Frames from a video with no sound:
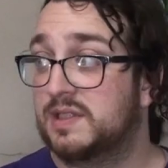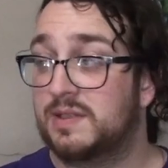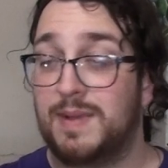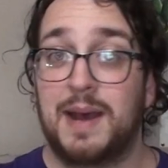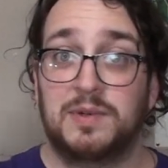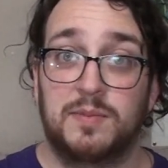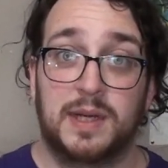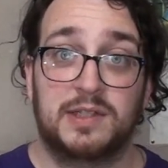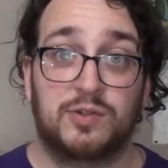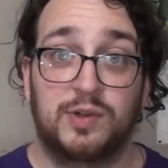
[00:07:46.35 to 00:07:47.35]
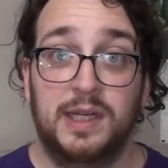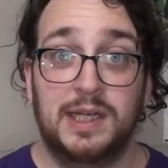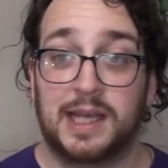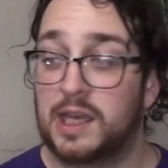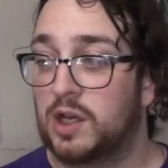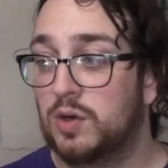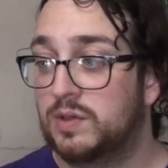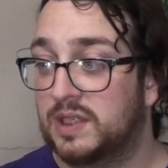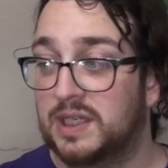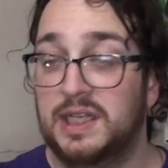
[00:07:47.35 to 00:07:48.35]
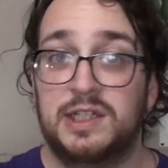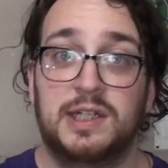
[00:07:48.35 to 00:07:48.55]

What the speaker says: It's mapped to my screen. I can go to each